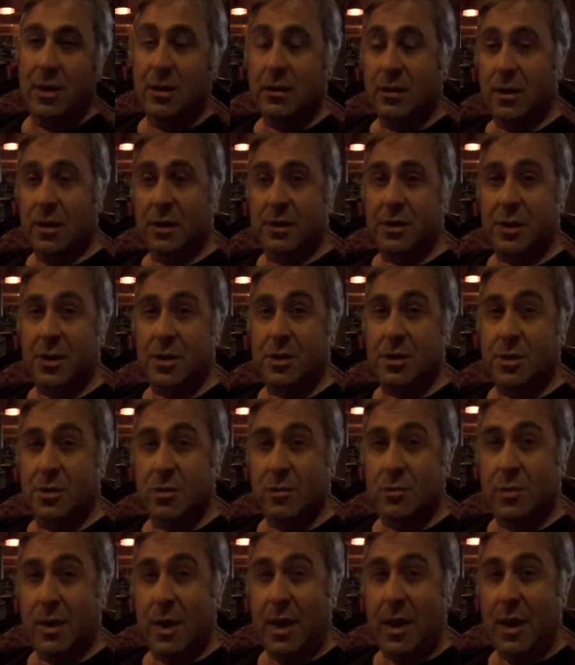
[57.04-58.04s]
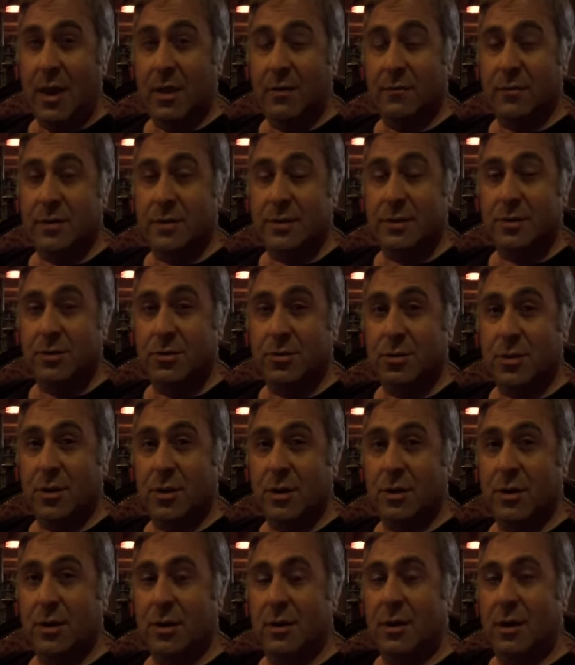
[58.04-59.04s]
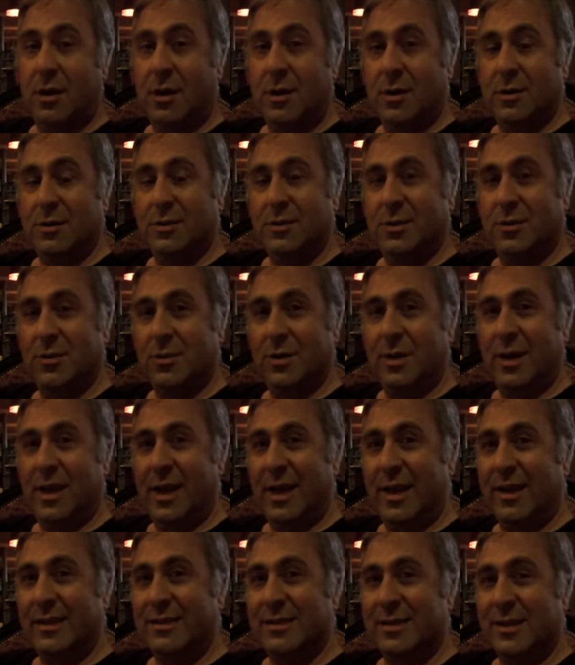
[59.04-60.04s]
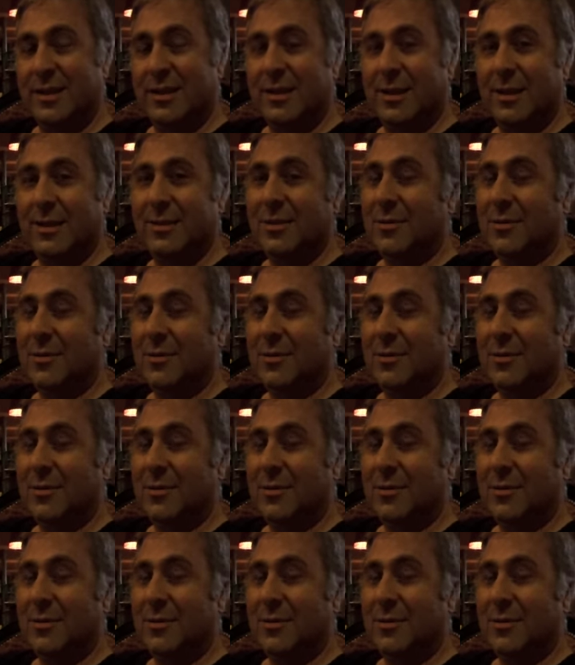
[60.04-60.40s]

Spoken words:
The other issue we have is usually the clients go lazy. They